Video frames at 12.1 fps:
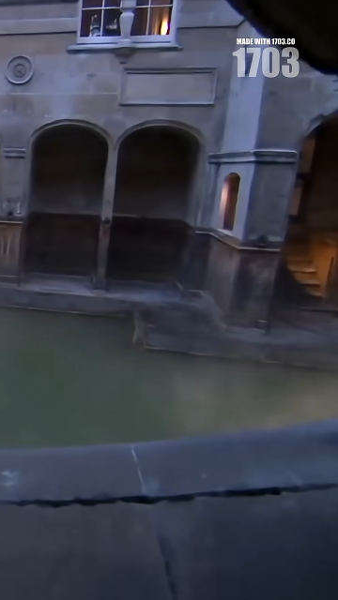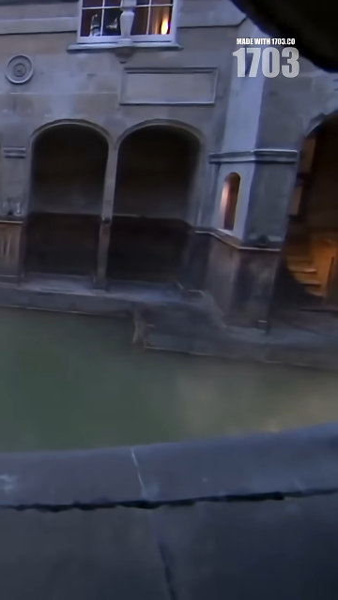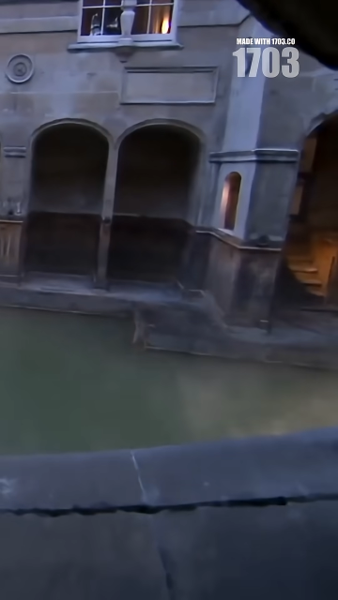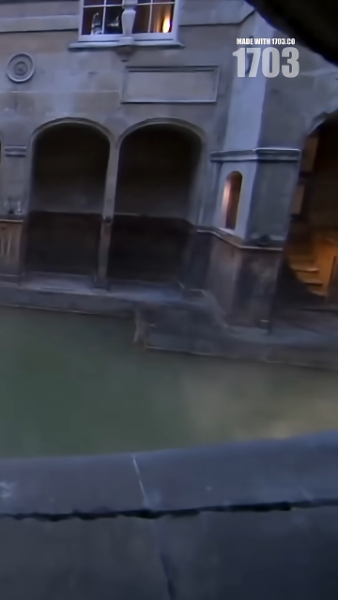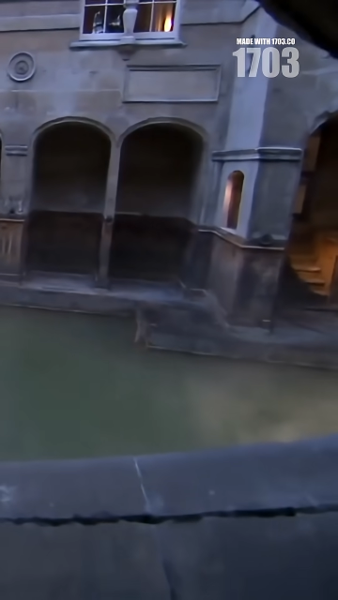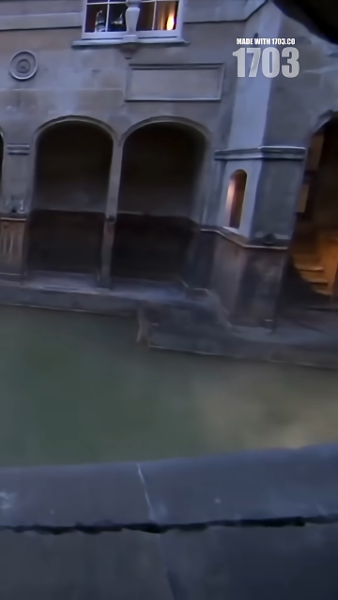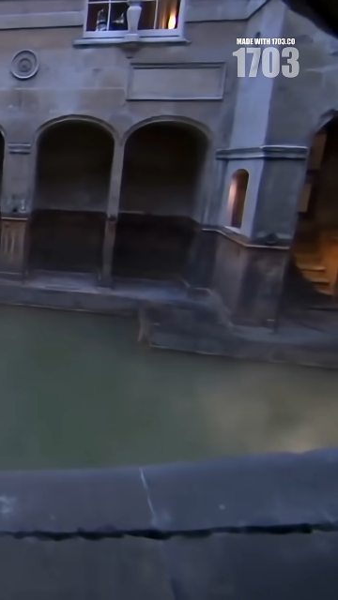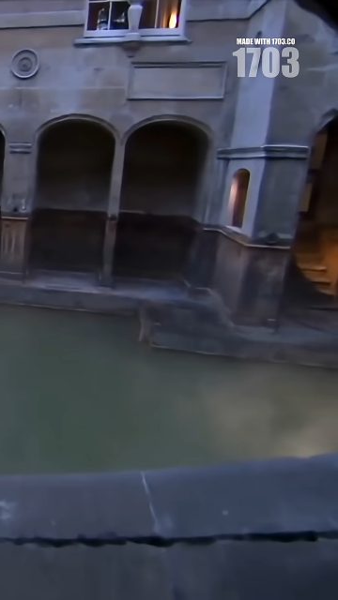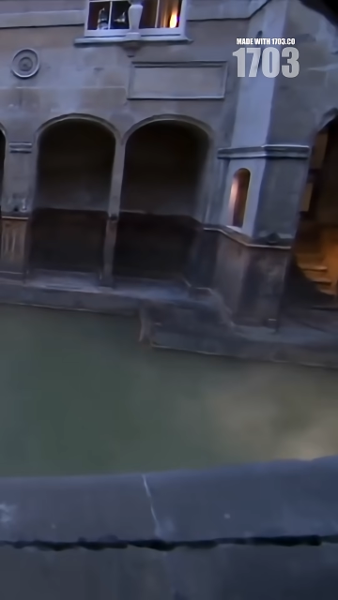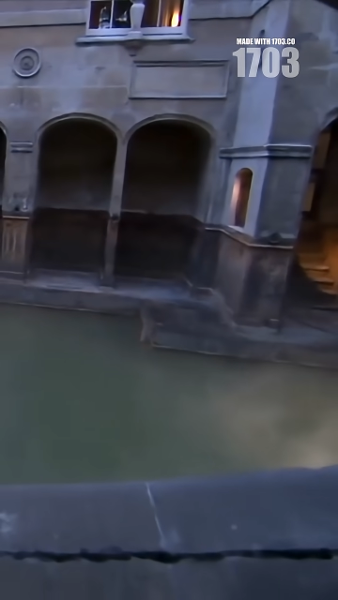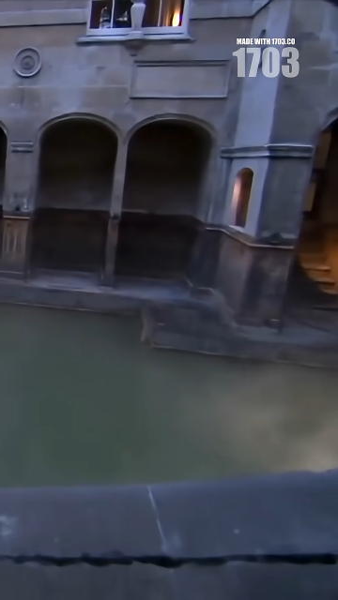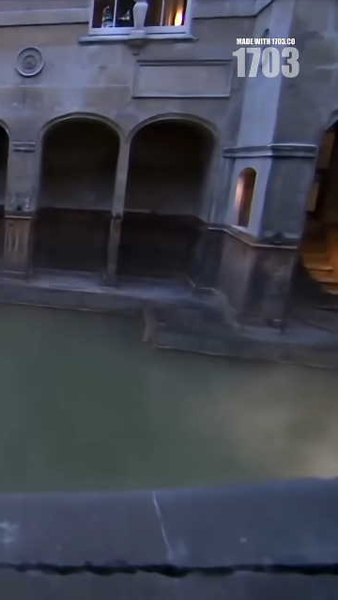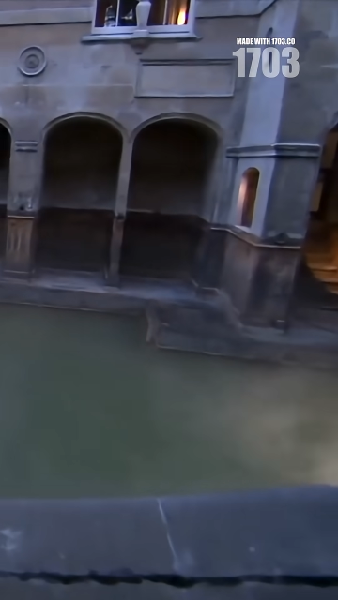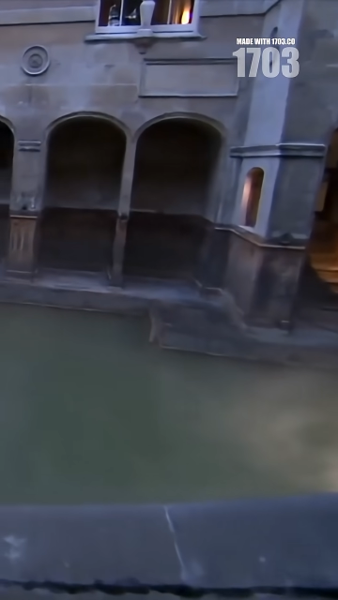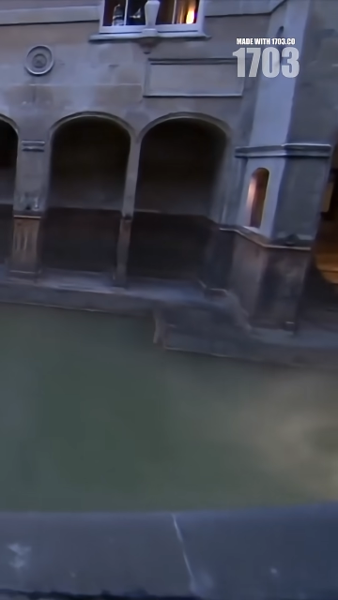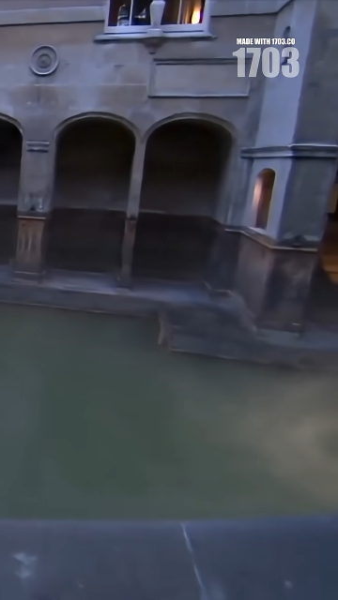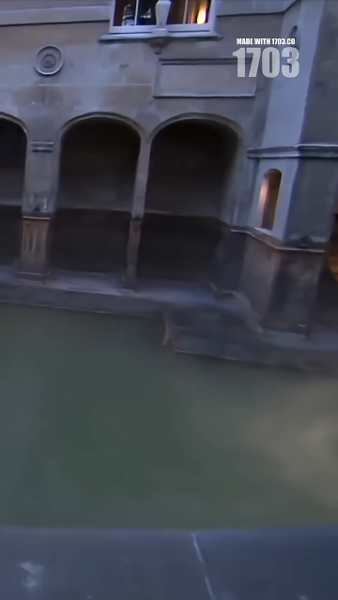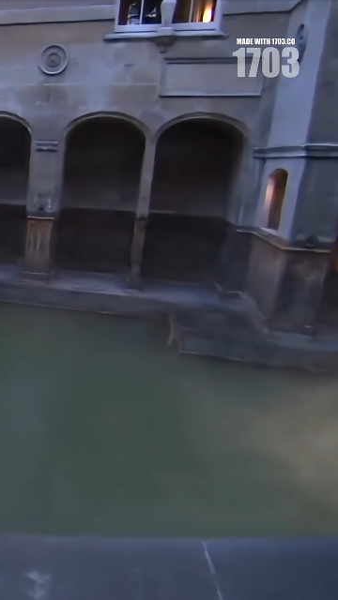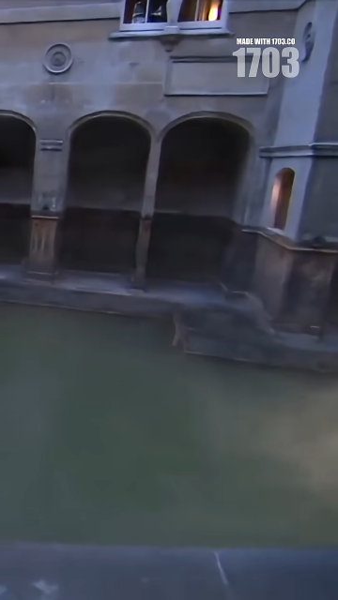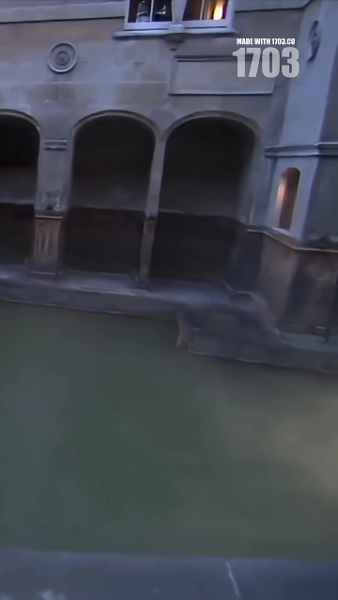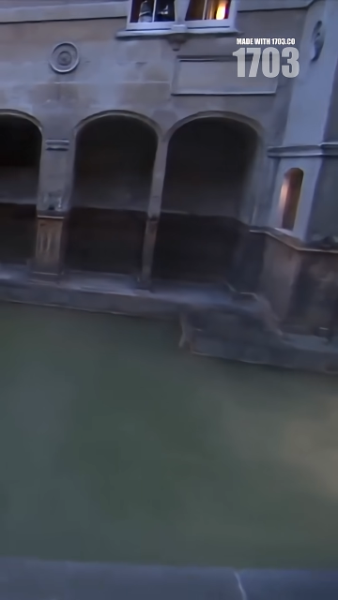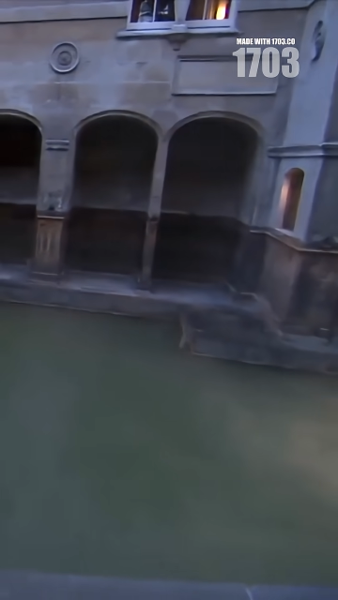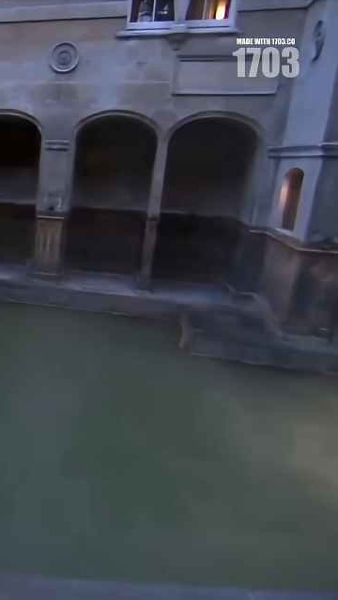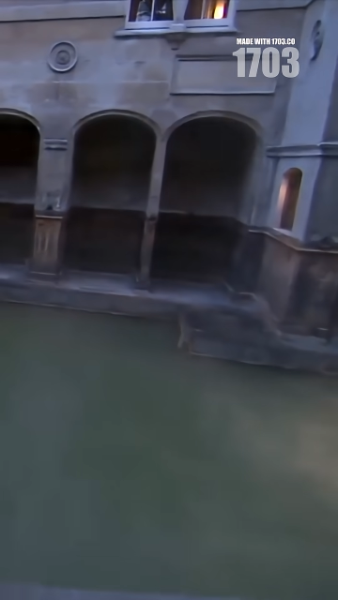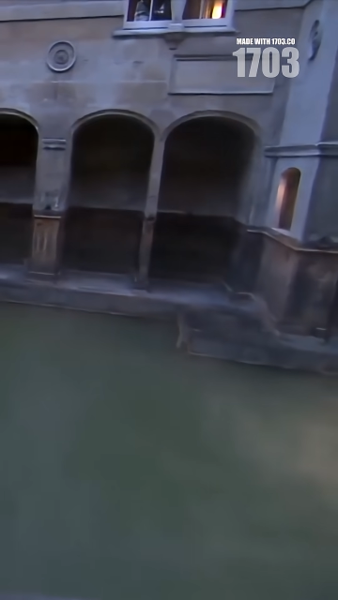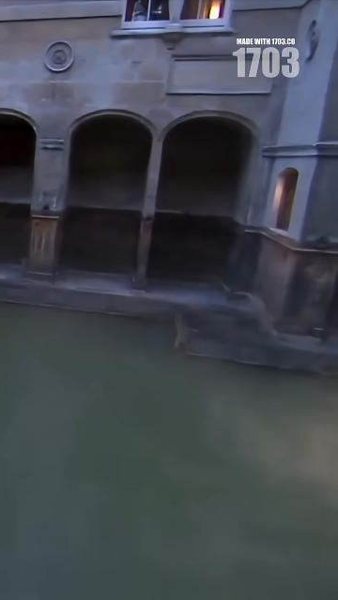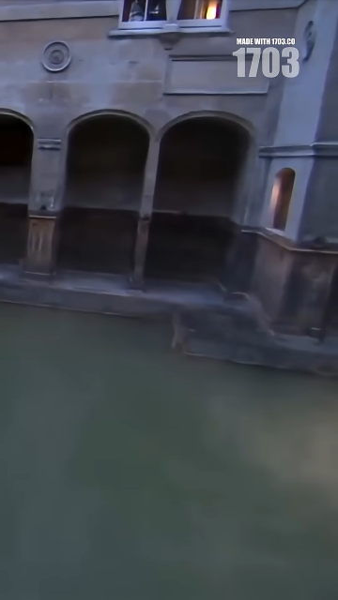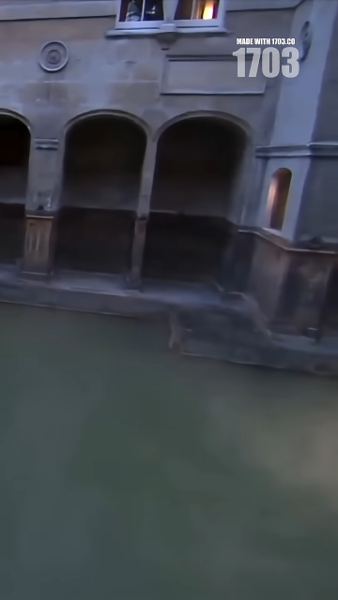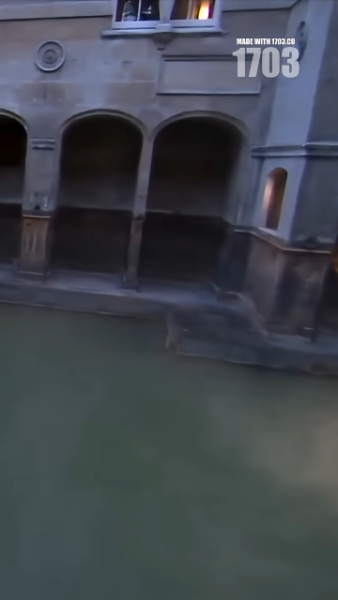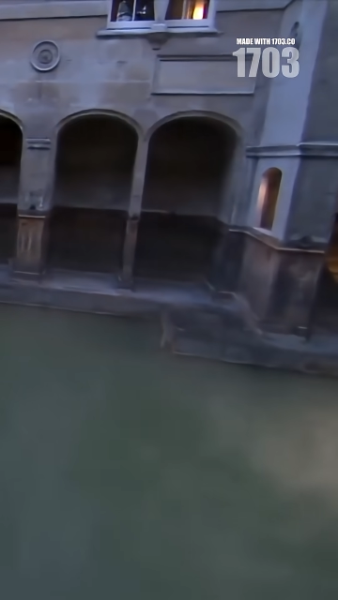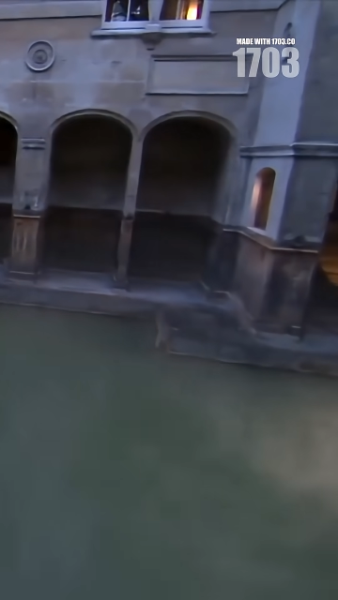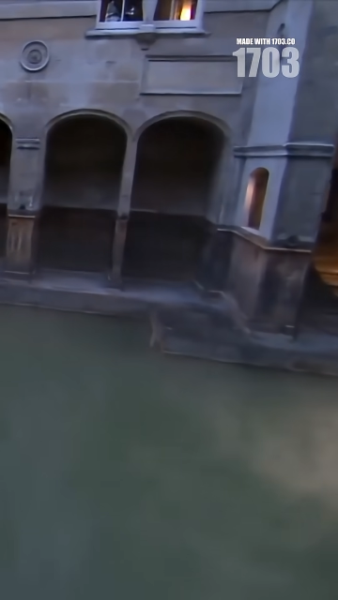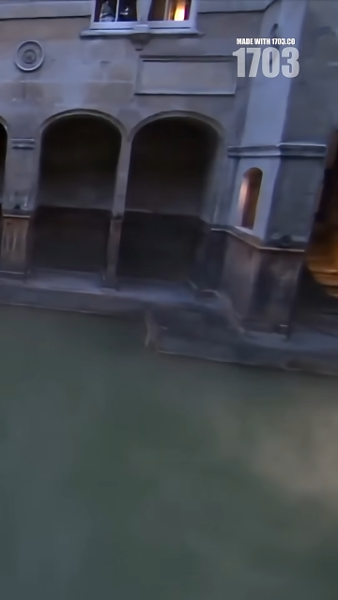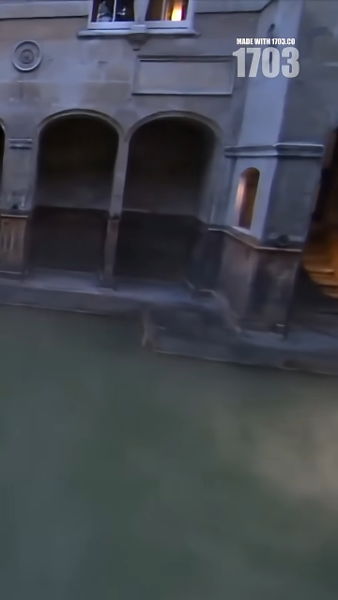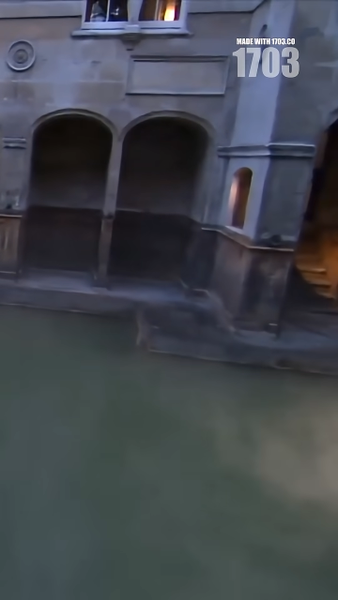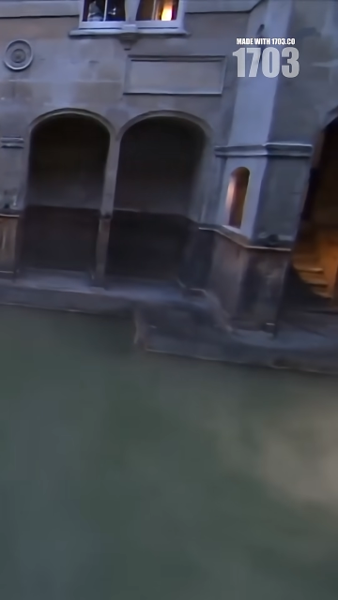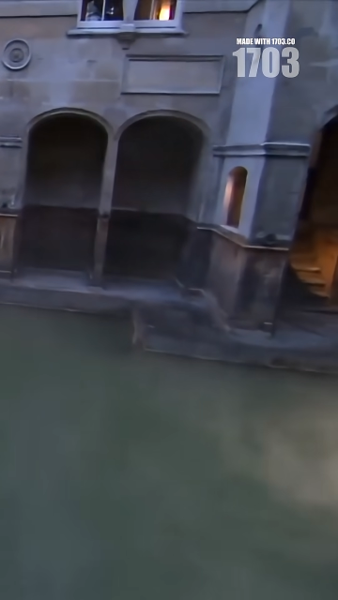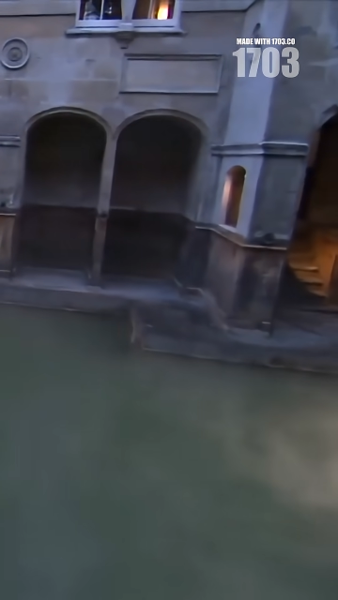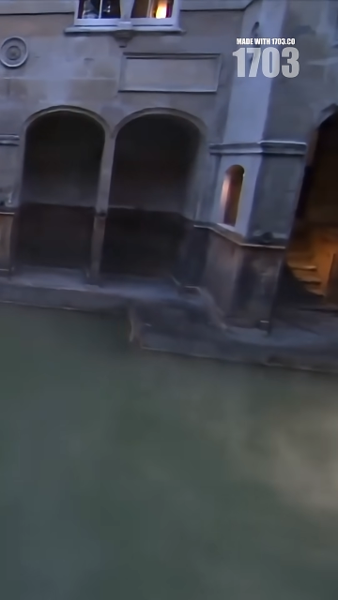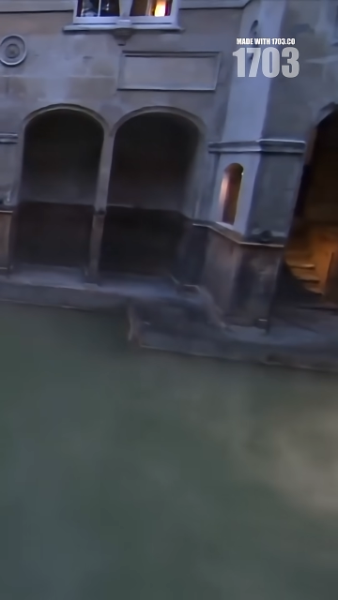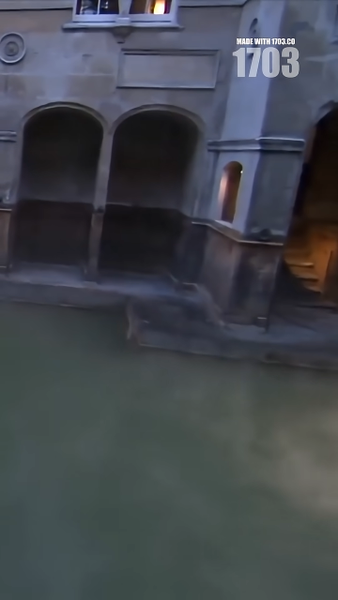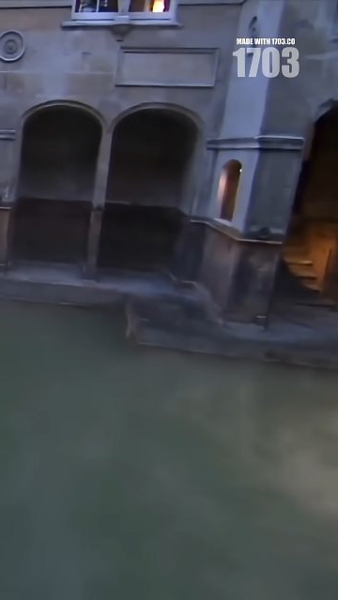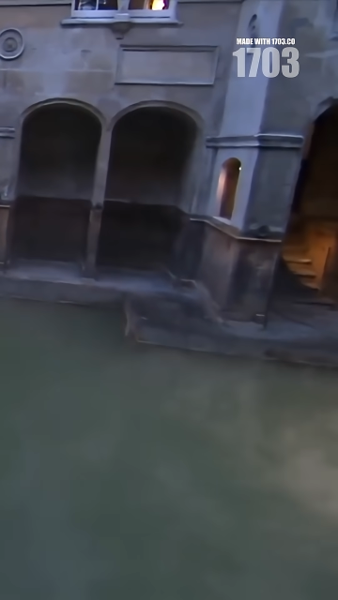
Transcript: [unreadable: no face in view]